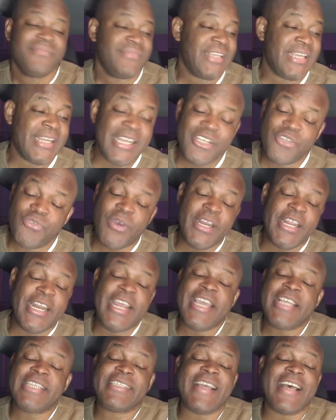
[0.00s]
It is what it
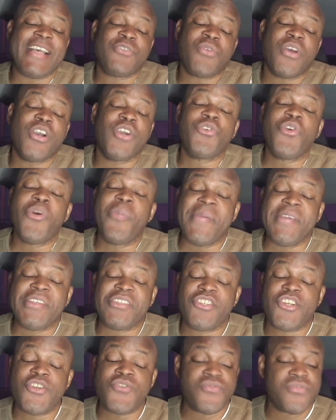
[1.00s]
is. That's what
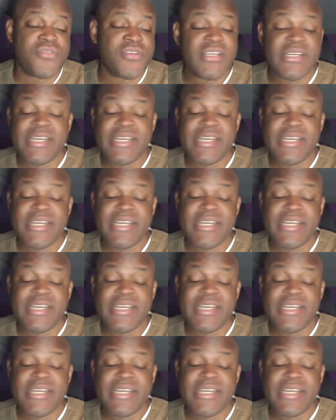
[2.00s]
groupies do.